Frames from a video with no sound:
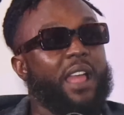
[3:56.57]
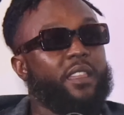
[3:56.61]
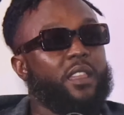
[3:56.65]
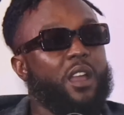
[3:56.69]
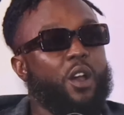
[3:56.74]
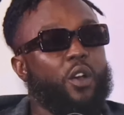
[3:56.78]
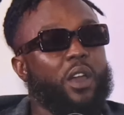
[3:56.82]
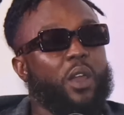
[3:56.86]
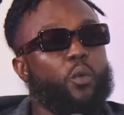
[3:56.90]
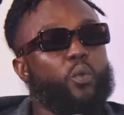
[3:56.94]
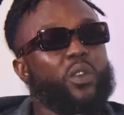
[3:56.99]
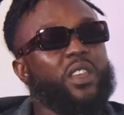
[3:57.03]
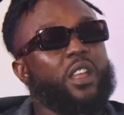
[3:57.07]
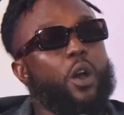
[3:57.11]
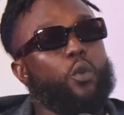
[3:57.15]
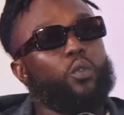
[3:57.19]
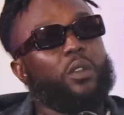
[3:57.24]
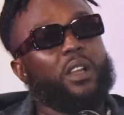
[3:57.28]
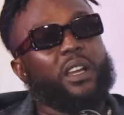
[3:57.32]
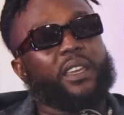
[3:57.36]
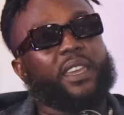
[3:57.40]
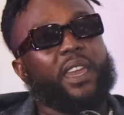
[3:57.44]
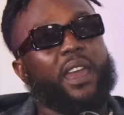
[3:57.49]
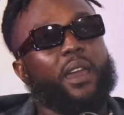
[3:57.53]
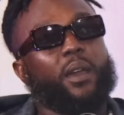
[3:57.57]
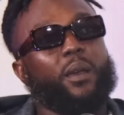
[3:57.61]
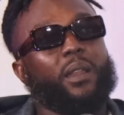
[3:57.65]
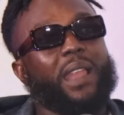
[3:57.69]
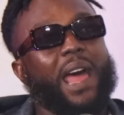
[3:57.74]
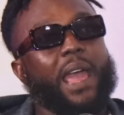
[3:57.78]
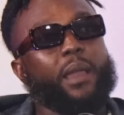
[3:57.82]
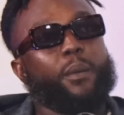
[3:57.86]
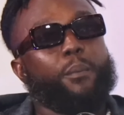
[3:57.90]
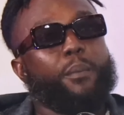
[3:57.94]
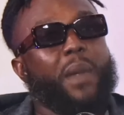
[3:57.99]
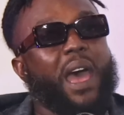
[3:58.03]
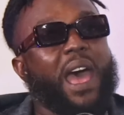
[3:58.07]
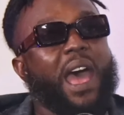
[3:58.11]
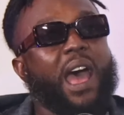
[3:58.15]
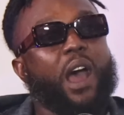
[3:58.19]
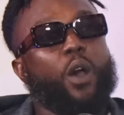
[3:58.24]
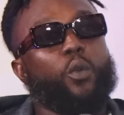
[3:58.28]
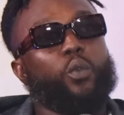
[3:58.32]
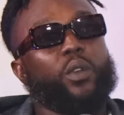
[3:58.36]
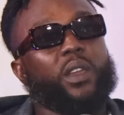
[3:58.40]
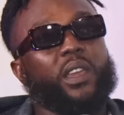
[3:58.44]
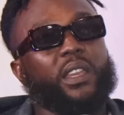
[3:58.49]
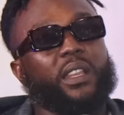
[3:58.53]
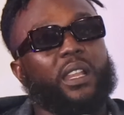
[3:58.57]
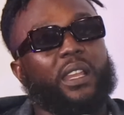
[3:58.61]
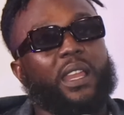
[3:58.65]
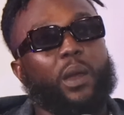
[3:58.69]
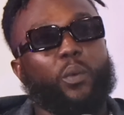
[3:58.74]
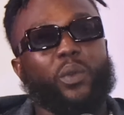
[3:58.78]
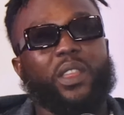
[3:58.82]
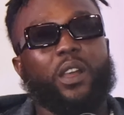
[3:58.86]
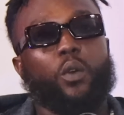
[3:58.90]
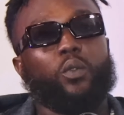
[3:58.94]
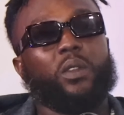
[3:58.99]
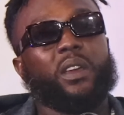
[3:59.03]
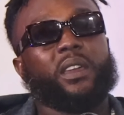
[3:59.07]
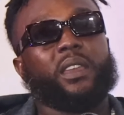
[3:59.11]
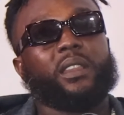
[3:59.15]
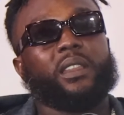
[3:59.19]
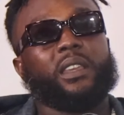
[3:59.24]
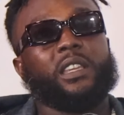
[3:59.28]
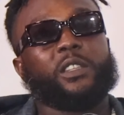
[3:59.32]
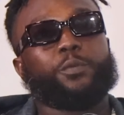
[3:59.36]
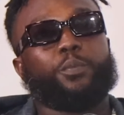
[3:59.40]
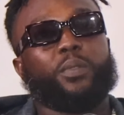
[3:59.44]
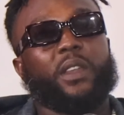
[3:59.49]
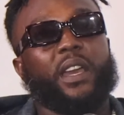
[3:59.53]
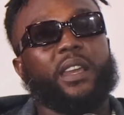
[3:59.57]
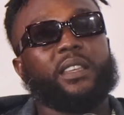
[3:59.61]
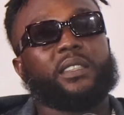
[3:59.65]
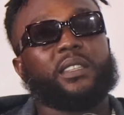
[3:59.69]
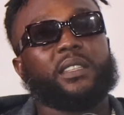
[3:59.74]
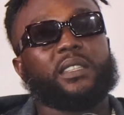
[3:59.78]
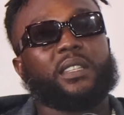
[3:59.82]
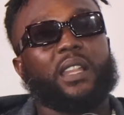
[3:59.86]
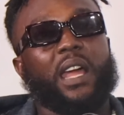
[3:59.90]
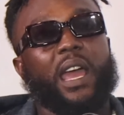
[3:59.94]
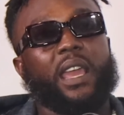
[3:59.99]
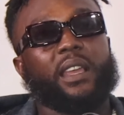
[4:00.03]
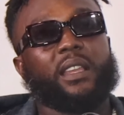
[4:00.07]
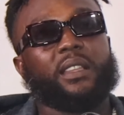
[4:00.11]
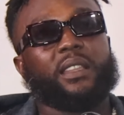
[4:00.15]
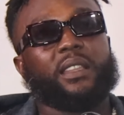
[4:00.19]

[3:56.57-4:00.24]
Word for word: I know. And we don't look at like Maui and all that. We don't look at these places like